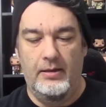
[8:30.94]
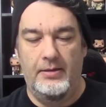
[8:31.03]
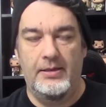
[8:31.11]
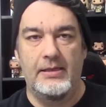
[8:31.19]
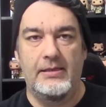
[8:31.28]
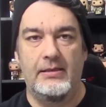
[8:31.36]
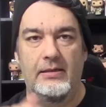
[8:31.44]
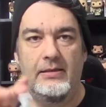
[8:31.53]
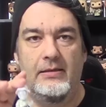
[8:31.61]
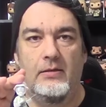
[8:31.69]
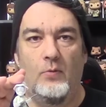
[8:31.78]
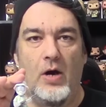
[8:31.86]
This
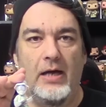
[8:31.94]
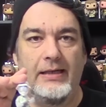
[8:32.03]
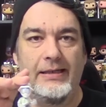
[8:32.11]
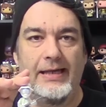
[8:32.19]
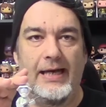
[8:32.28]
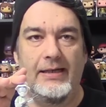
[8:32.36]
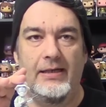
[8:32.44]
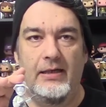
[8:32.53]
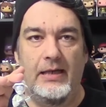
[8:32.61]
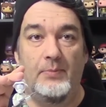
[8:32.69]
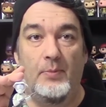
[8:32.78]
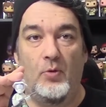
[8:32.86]
Walking Dead
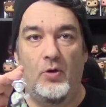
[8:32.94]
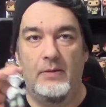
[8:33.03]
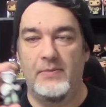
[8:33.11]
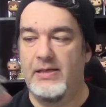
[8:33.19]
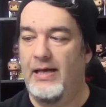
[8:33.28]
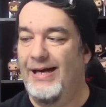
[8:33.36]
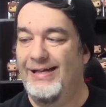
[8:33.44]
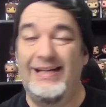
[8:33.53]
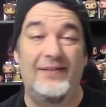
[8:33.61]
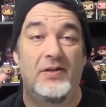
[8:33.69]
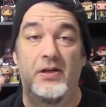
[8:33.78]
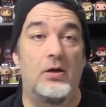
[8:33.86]
In Memoriam set. I didn't
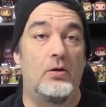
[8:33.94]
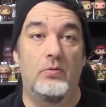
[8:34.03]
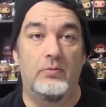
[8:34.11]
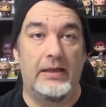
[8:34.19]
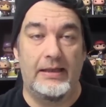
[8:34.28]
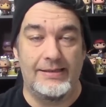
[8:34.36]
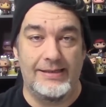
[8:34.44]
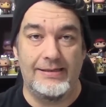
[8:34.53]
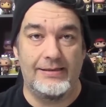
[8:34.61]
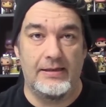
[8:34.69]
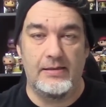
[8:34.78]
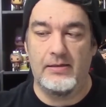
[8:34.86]
even know it
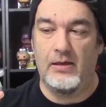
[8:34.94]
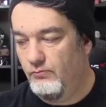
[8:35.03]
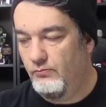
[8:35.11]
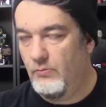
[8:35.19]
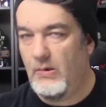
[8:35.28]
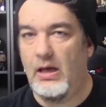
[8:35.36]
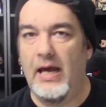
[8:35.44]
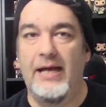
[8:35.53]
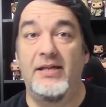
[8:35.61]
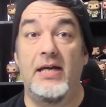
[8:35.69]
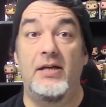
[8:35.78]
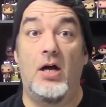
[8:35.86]
existed. So,
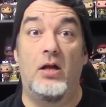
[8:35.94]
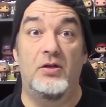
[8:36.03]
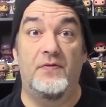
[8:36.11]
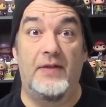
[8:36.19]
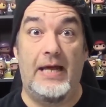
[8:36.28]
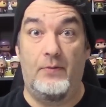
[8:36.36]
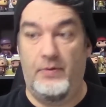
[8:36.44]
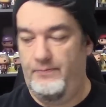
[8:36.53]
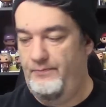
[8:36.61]
and ten dollars for that.